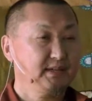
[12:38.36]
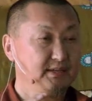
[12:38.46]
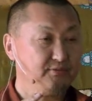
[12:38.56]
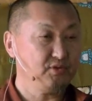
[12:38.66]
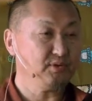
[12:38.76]

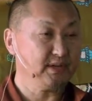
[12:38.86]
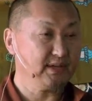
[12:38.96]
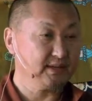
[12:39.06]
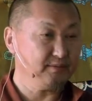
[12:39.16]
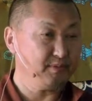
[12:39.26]
If you
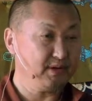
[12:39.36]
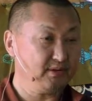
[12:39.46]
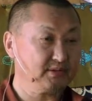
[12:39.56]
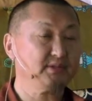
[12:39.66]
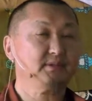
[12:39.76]
can give me
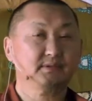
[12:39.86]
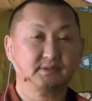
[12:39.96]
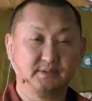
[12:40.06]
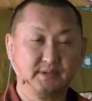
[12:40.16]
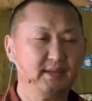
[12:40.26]
answer,
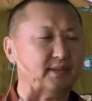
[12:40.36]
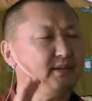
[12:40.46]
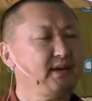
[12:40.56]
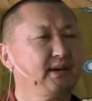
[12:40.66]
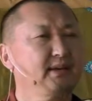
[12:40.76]

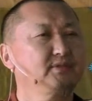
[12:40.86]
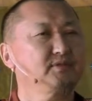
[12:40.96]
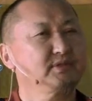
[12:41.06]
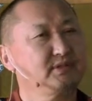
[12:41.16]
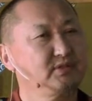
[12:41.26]
then I can
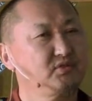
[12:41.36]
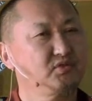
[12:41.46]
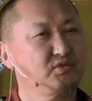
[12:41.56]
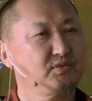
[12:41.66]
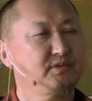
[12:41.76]
to
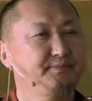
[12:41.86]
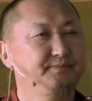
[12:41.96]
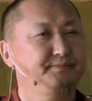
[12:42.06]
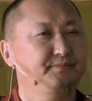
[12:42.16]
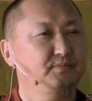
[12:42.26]
teach you.
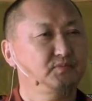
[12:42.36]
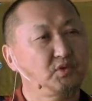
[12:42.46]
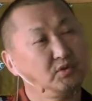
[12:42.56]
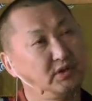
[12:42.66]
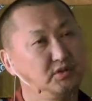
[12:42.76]

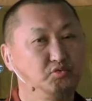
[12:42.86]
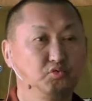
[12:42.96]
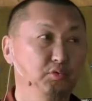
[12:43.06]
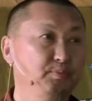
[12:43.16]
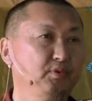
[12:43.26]
Okay,
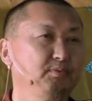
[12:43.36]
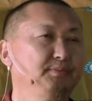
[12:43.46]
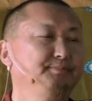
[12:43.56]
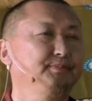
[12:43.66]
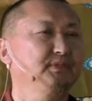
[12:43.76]
no problem.